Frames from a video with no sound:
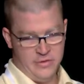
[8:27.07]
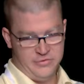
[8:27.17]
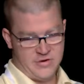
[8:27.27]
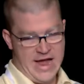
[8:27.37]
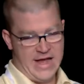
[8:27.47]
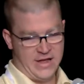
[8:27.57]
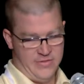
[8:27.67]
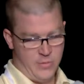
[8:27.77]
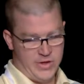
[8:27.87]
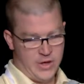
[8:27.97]
track,
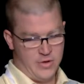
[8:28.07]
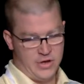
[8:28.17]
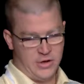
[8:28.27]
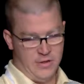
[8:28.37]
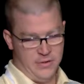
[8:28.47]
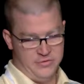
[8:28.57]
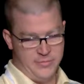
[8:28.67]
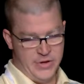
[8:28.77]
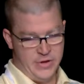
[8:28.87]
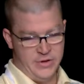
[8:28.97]
and then we go into closed
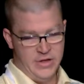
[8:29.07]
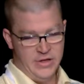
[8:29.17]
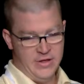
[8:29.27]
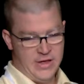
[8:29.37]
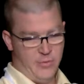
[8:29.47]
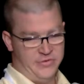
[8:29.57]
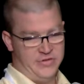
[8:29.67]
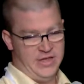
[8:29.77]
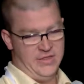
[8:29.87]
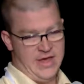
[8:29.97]
mode, and we'll
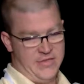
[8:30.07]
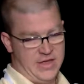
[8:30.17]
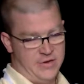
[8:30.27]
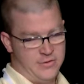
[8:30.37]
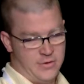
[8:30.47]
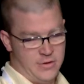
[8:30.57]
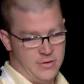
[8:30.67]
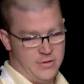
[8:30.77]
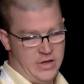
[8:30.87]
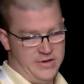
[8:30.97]
see that the
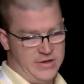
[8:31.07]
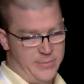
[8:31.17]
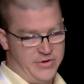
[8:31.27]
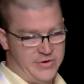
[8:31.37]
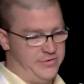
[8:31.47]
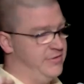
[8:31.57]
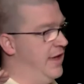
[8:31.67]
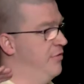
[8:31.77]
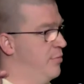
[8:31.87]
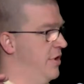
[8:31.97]
indoor temperature
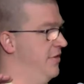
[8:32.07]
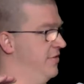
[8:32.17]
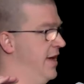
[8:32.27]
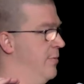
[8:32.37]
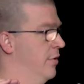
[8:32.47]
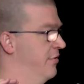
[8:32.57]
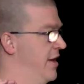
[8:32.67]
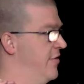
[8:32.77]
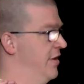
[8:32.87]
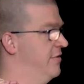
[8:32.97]
stays pretty stable,
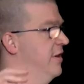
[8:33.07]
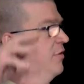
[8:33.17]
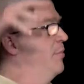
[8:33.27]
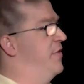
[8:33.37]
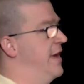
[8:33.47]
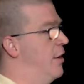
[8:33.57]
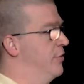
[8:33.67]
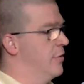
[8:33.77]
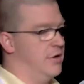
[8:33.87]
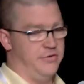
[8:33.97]
76, but the
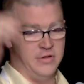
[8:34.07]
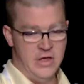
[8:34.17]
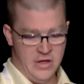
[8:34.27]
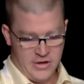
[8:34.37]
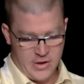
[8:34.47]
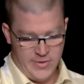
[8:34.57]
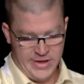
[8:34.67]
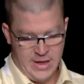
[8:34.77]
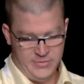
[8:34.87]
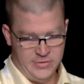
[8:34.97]
outdoor is
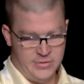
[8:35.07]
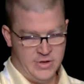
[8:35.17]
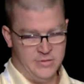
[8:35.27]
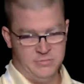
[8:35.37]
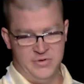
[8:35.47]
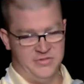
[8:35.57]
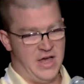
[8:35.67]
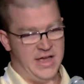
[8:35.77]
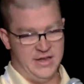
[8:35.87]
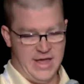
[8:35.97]
going up to a
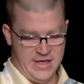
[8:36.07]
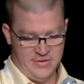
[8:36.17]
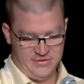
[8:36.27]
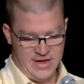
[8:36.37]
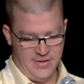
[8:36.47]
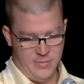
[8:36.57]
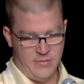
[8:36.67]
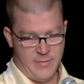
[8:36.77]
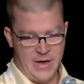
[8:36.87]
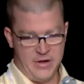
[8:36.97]
design day in Salem
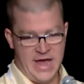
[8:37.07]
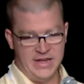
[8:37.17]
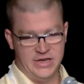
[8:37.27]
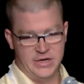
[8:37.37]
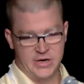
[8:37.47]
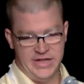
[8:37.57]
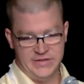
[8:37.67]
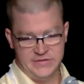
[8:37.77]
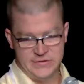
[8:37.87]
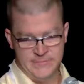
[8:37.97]
of about 90
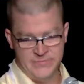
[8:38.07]
degrees.